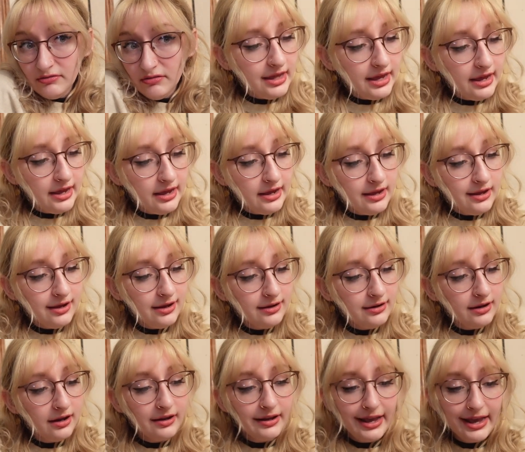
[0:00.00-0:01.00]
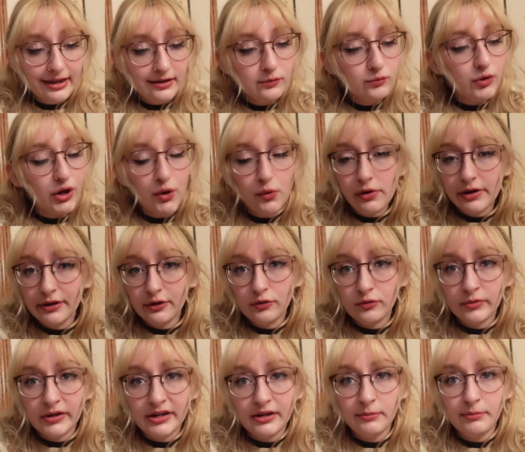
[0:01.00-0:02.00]
Then again, required
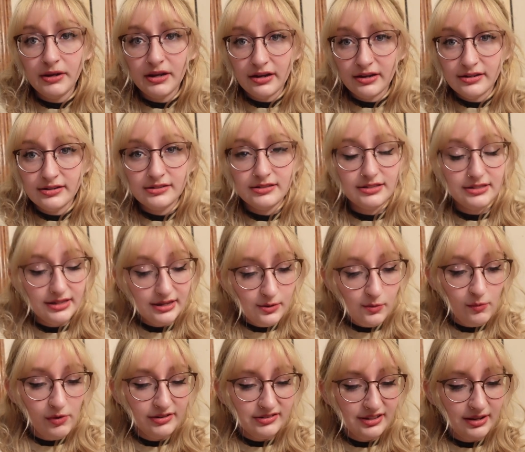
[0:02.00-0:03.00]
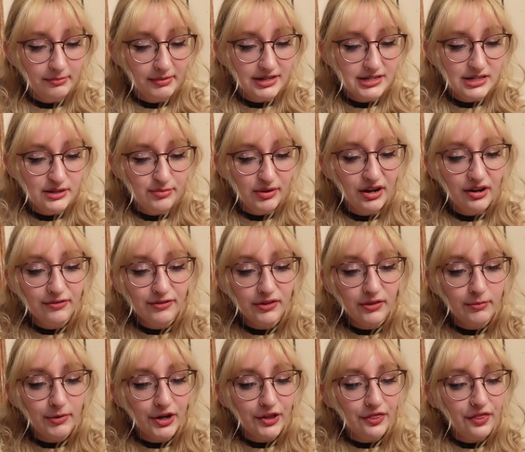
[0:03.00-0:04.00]
read because it was on my TBR for the
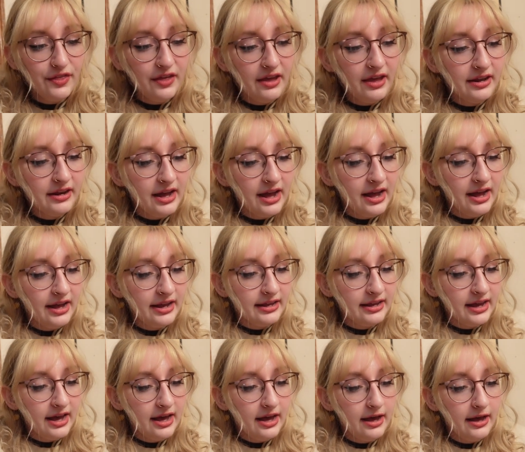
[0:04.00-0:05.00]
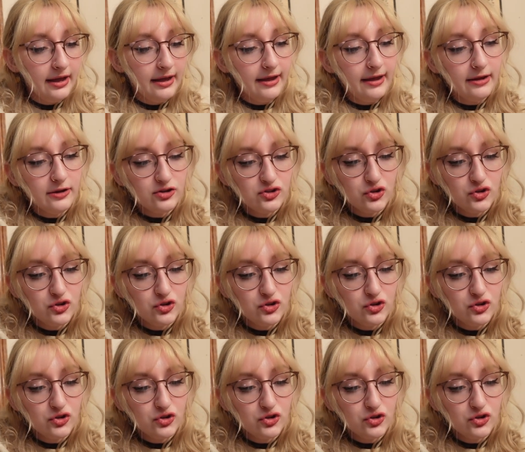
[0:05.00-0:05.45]
month and I got